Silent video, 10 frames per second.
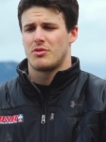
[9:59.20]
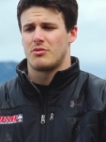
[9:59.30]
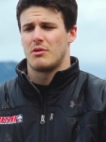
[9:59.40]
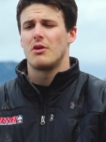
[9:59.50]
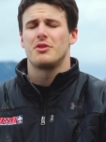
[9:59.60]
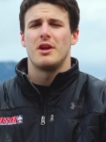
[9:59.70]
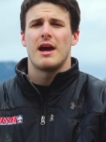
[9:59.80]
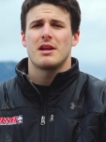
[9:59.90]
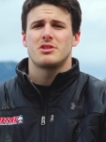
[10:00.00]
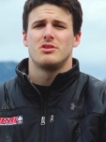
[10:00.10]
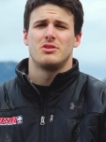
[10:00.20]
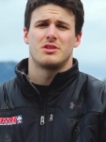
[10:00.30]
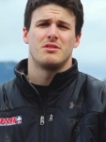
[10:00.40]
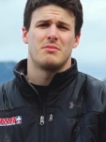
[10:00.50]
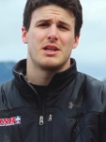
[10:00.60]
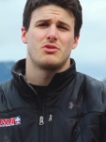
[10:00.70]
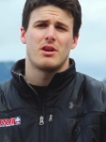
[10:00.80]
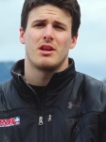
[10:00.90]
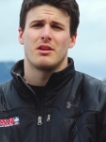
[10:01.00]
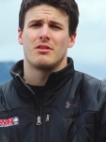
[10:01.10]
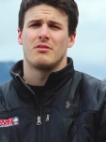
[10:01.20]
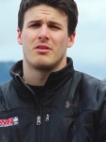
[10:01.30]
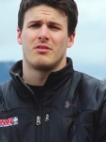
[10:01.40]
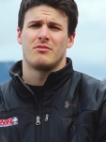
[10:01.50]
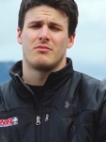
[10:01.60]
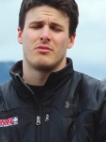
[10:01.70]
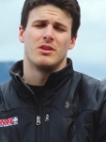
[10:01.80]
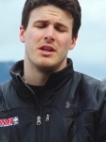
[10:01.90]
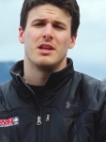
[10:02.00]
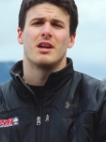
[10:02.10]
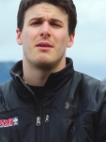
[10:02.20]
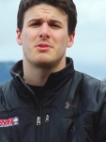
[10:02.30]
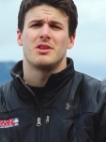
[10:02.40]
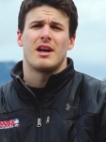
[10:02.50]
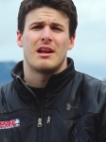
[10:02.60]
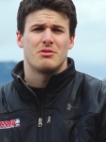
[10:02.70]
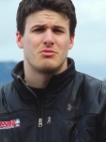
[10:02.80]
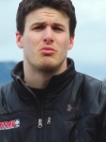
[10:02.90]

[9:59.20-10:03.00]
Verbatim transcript: Throughout the nationals and my training leading up to that, I was